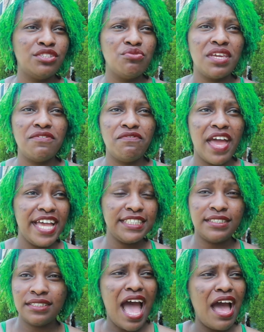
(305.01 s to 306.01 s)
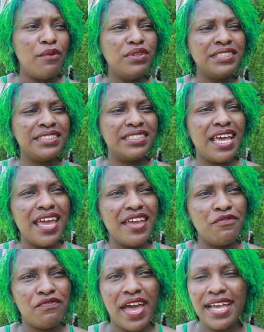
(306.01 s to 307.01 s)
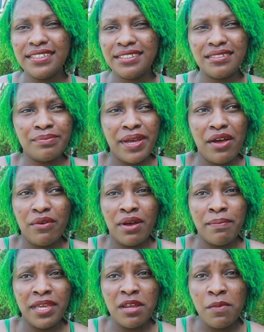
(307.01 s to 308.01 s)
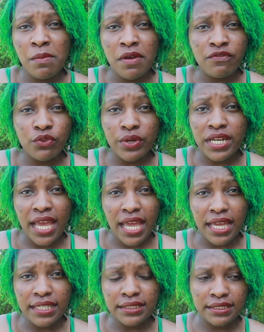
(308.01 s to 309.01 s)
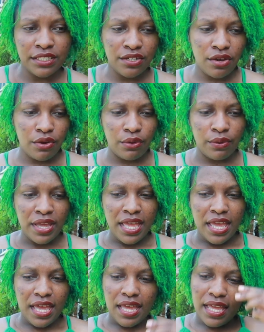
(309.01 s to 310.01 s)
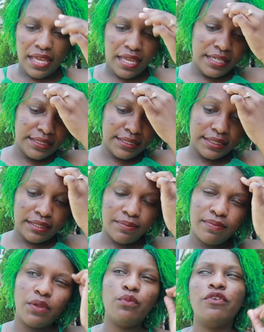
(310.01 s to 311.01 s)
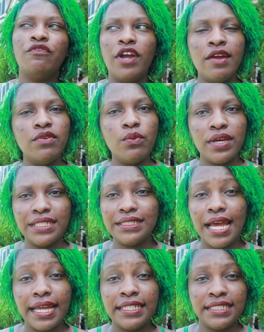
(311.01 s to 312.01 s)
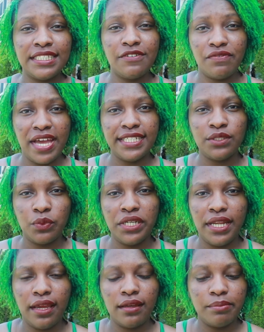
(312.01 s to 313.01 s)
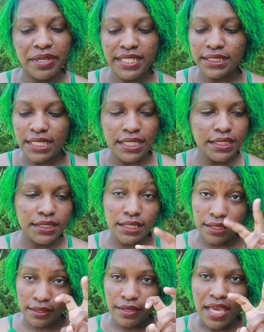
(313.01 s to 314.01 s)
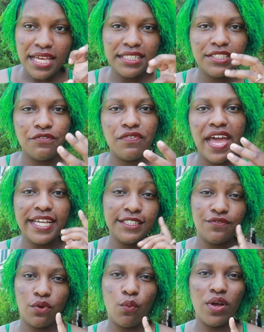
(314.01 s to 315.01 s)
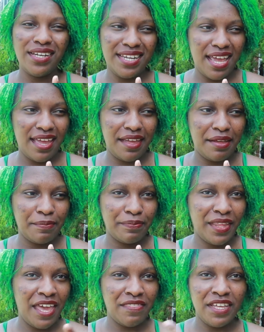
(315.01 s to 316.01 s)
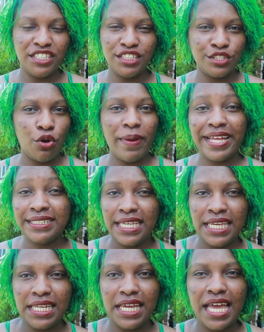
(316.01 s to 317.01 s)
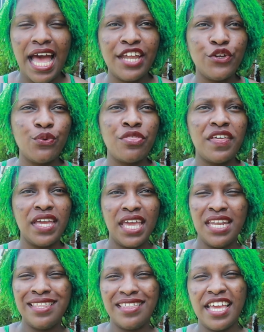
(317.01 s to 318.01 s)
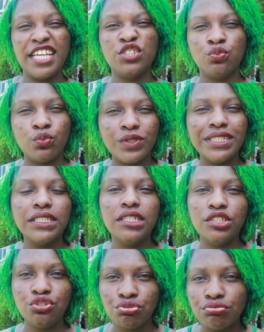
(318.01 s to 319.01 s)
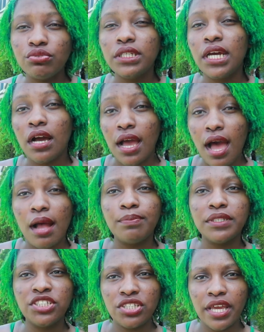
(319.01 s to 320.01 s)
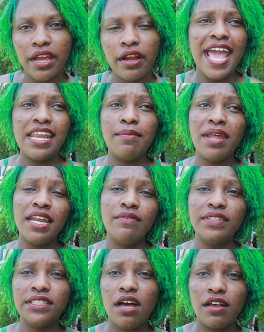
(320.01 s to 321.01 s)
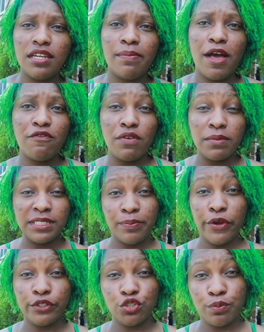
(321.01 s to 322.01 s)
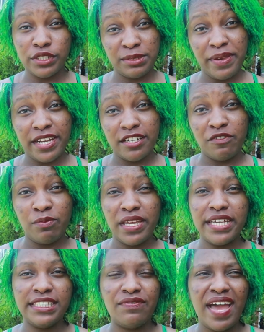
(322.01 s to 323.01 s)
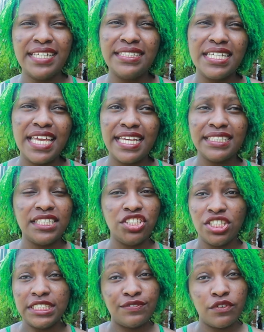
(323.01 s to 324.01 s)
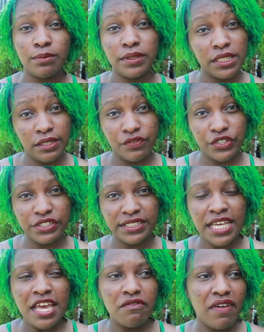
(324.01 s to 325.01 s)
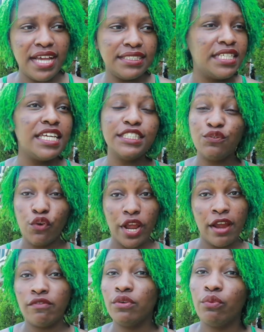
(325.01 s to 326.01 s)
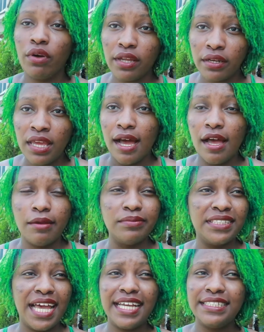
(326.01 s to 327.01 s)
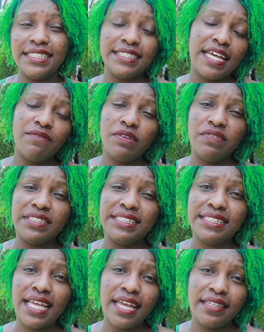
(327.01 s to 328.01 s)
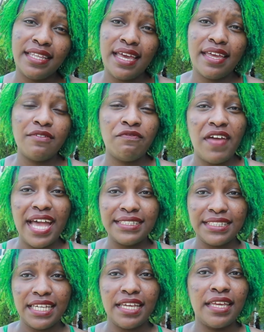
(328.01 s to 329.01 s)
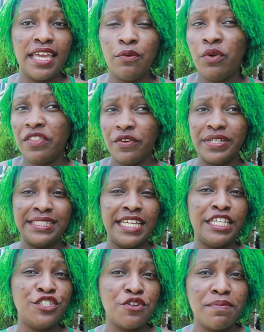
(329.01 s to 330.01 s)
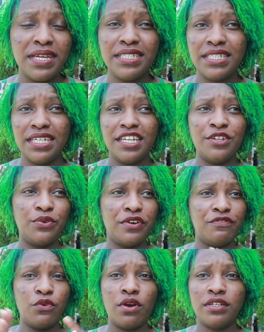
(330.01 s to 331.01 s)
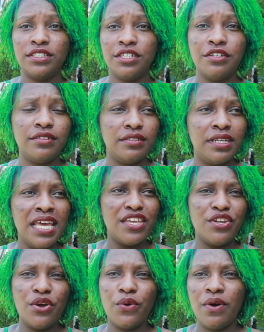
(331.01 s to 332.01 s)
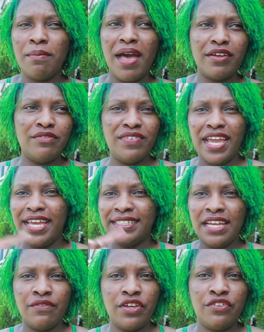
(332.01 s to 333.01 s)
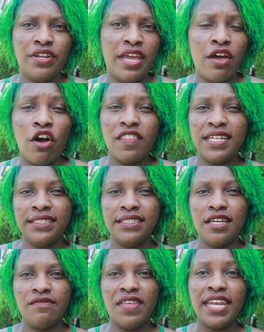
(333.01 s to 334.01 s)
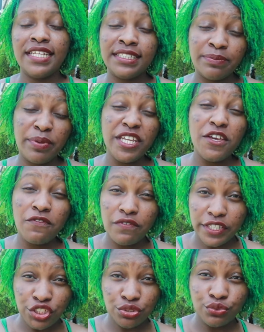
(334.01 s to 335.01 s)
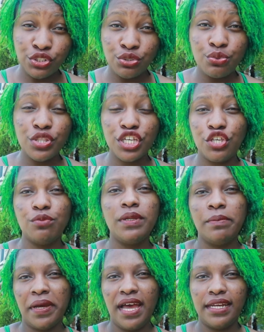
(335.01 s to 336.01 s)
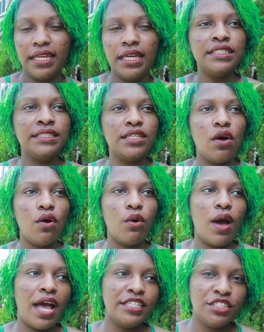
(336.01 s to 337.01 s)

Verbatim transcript: you can fast, I would say fast about a minimum of three days. You know, it's, well, for everyone it's not easy to fast one day, but it's easy to fast for one day and then just go back to eating. I don't think anything is really truly accomplished there. And I'm not even talking about from a spiritual perspective, because fasting isn't just for believers. Fasting is for everyone. Um, scientists have even said that fasting, whether it's intermittent or for a certain, you know, amount of days, every other day, all that stuff, that is beneficial to the human body. So I